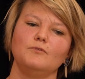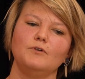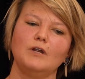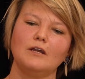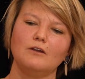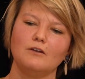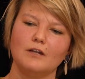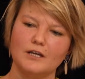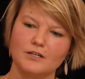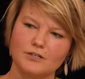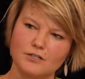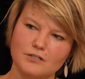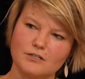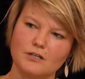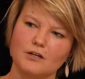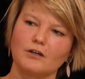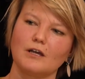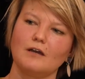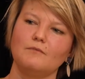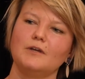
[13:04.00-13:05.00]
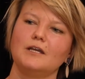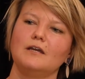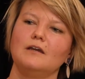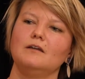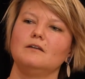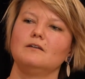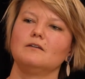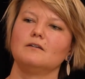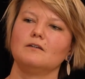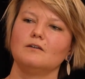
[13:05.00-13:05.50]
regulations that are coming
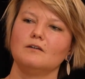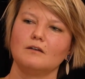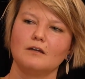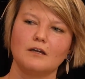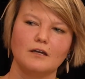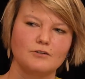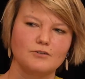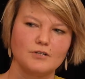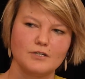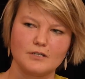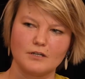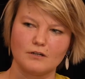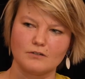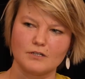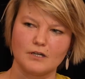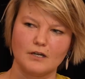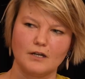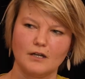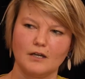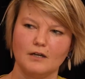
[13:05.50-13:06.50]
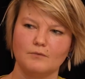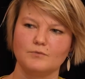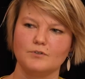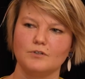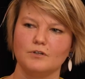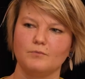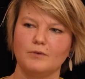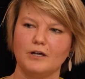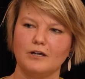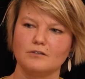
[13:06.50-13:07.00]
in, countries that are signing up
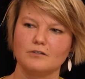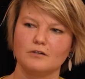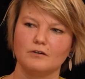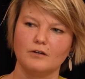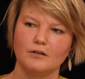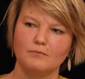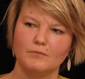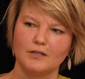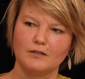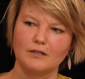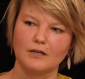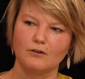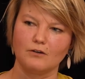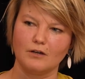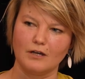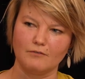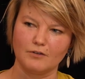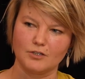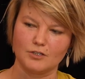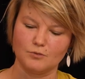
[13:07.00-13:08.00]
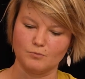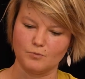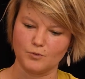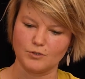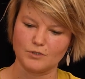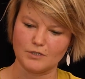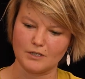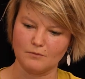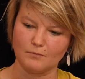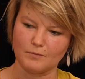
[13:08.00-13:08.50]
to the Paris Agreement that are having to
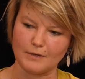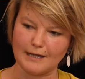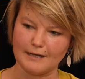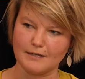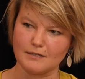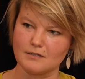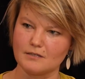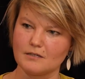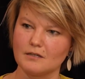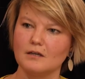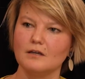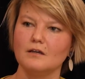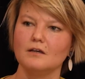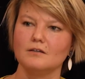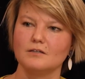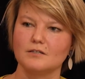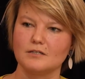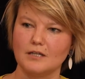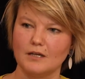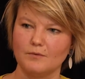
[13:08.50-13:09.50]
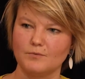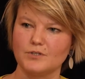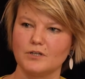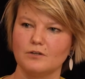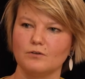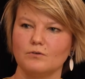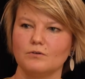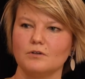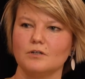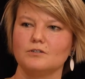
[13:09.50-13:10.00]
put in place steps
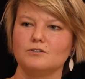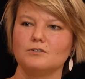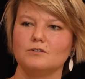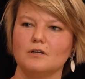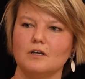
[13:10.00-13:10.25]
in order to